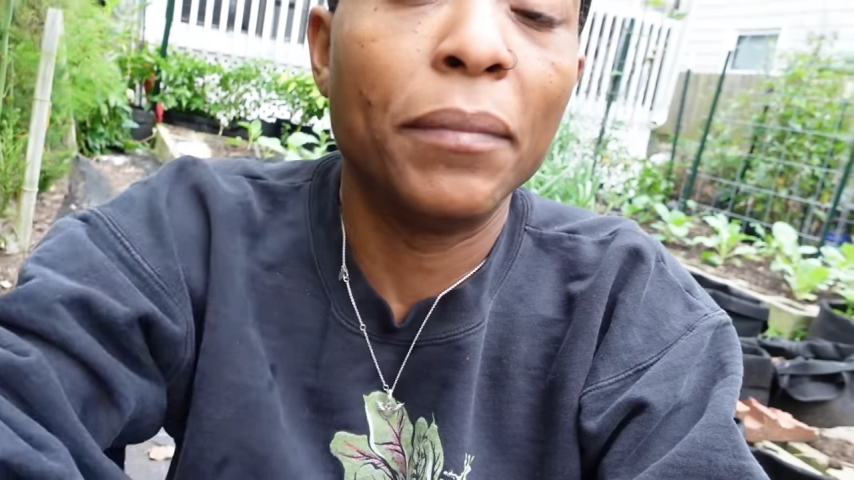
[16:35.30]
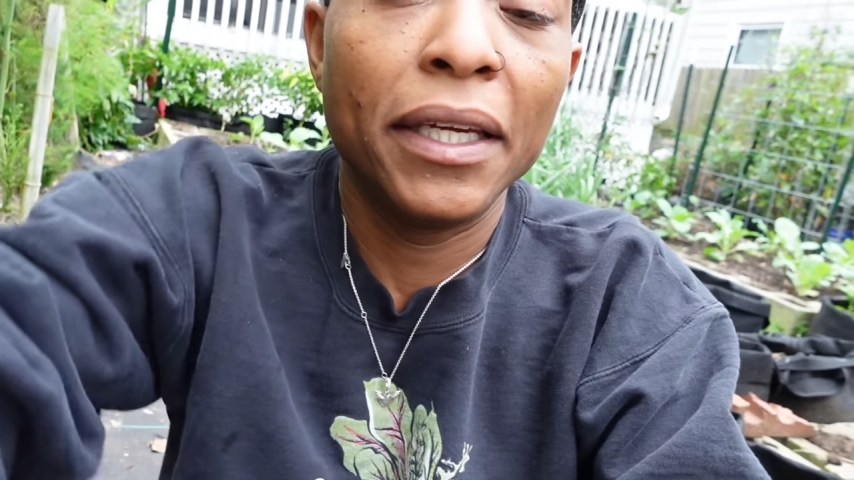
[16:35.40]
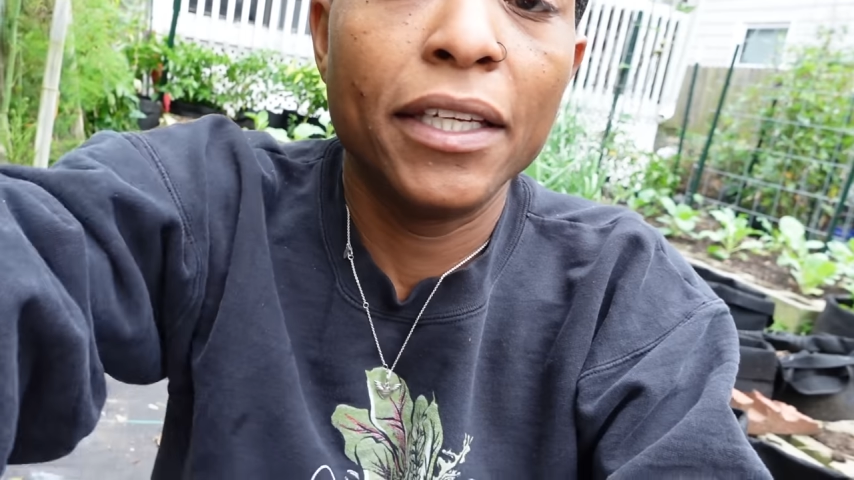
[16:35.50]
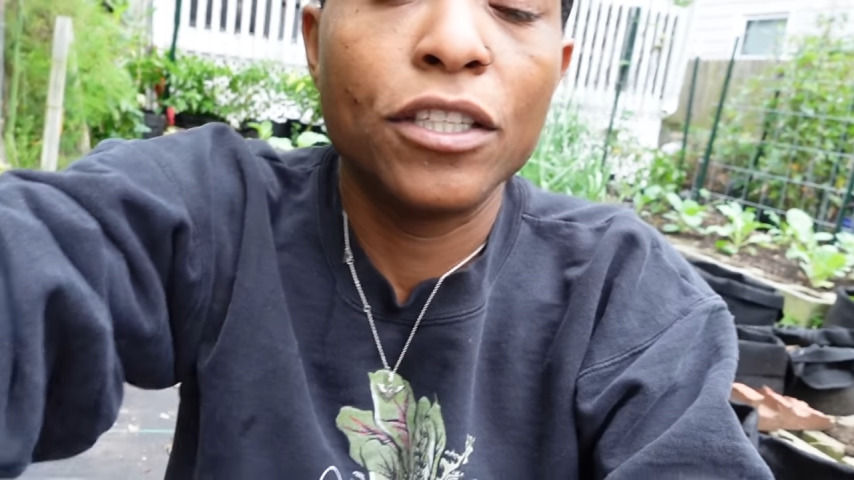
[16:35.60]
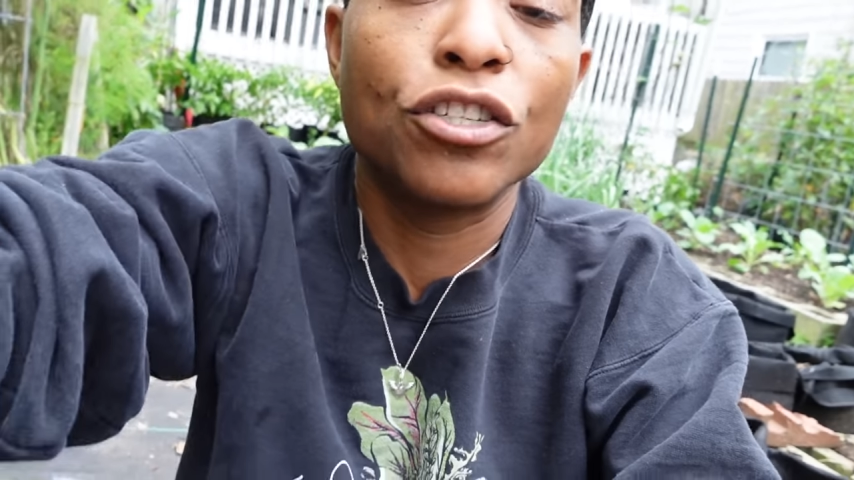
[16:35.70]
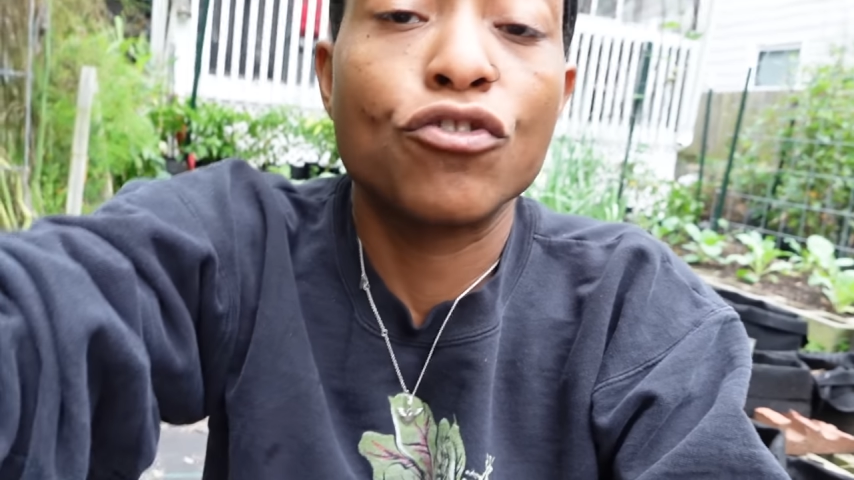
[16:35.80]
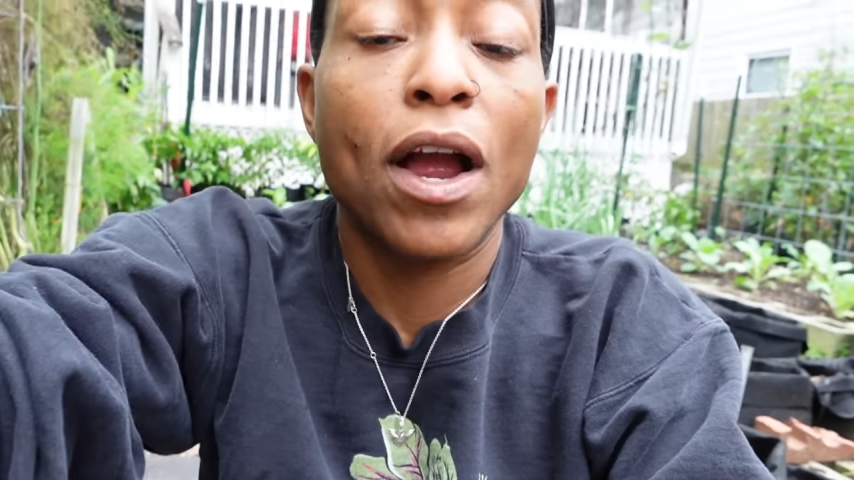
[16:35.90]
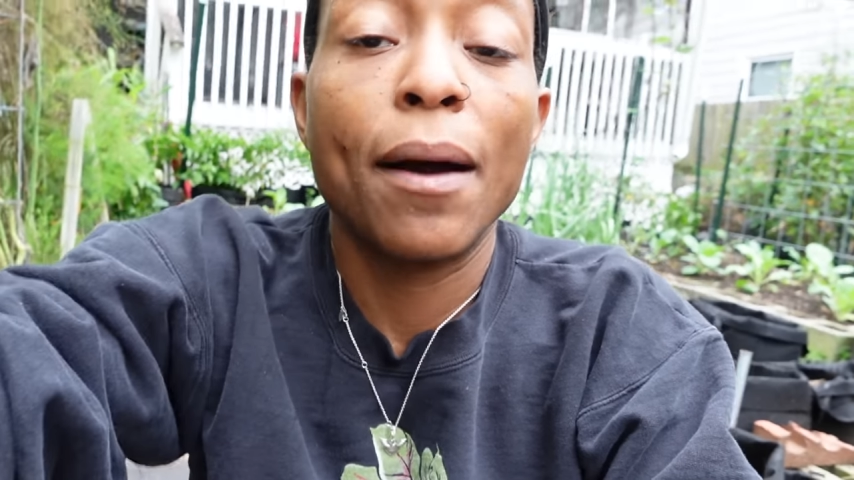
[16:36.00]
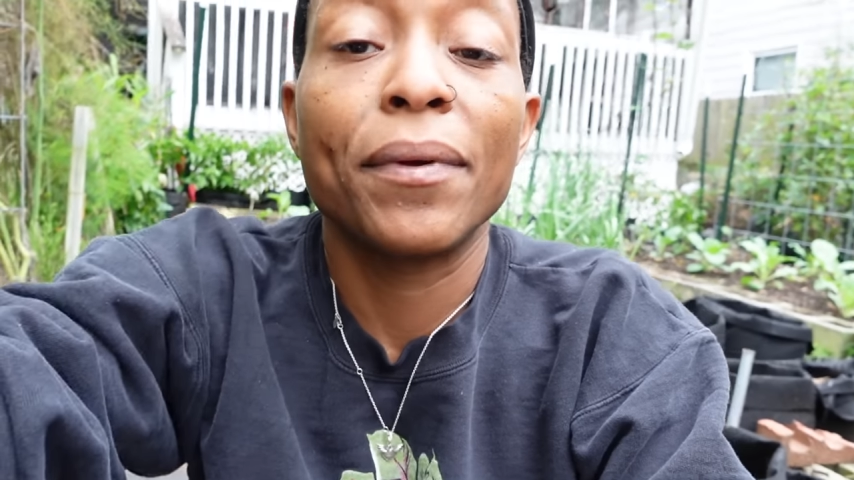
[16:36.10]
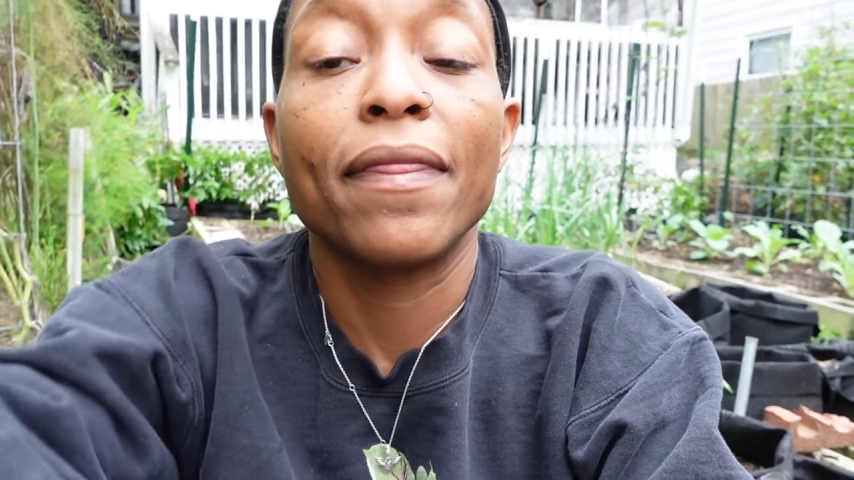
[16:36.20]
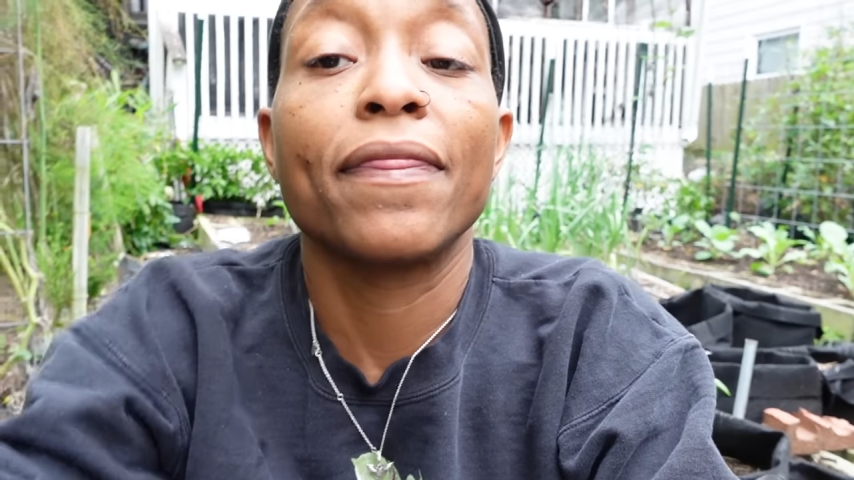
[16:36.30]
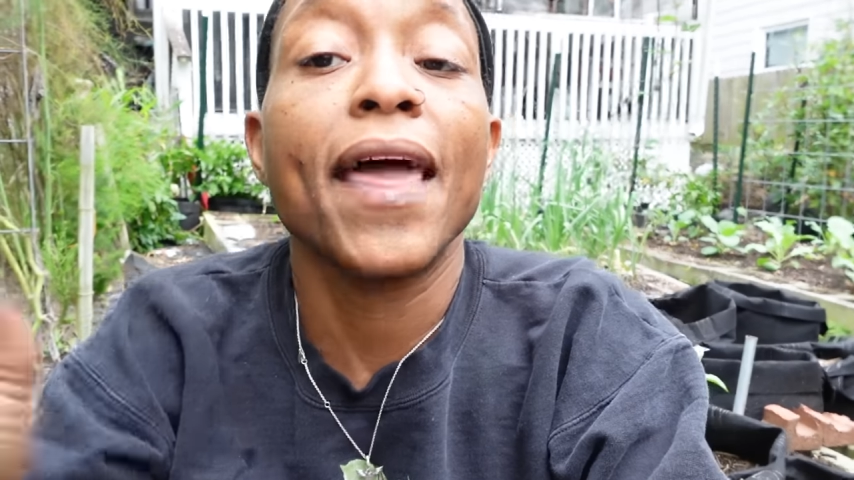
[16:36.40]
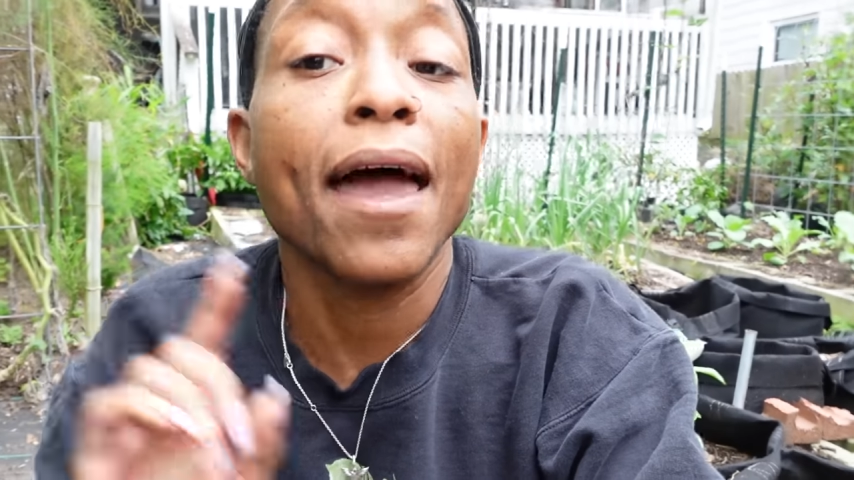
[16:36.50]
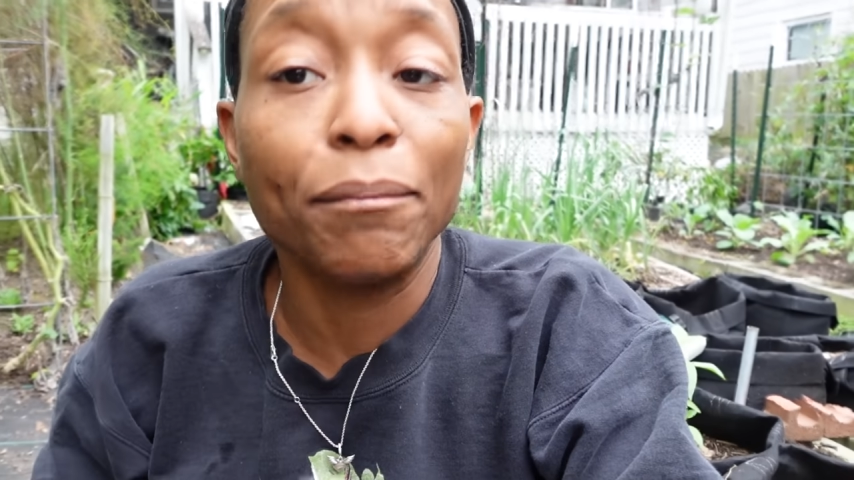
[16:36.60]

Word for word: mean to drop that